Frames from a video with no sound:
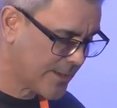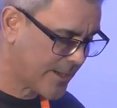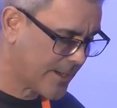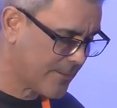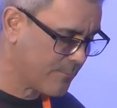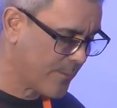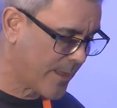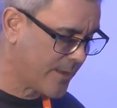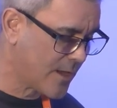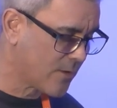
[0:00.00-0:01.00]
Um,
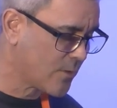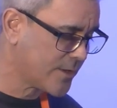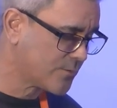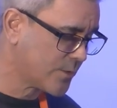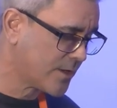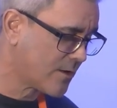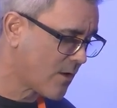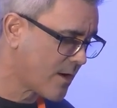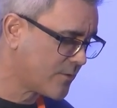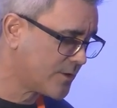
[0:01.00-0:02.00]
and the other one is we can
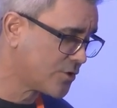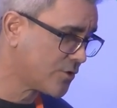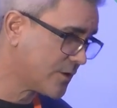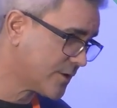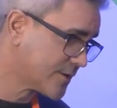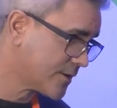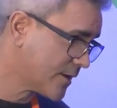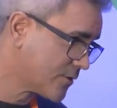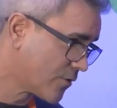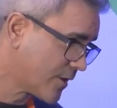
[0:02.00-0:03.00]
hire in juniors and
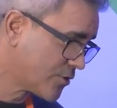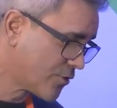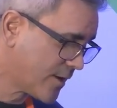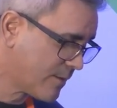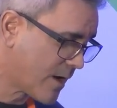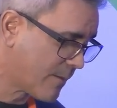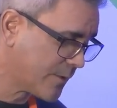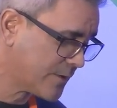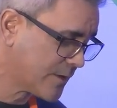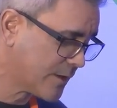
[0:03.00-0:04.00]
then try and train them
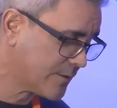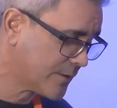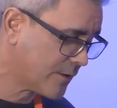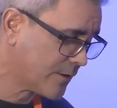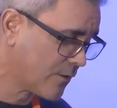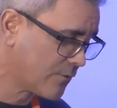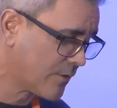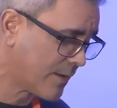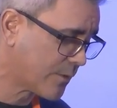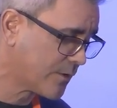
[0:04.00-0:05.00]
up and and, and go
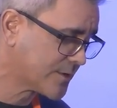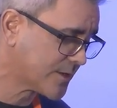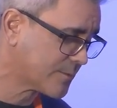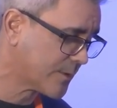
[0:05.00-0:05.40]
through that process.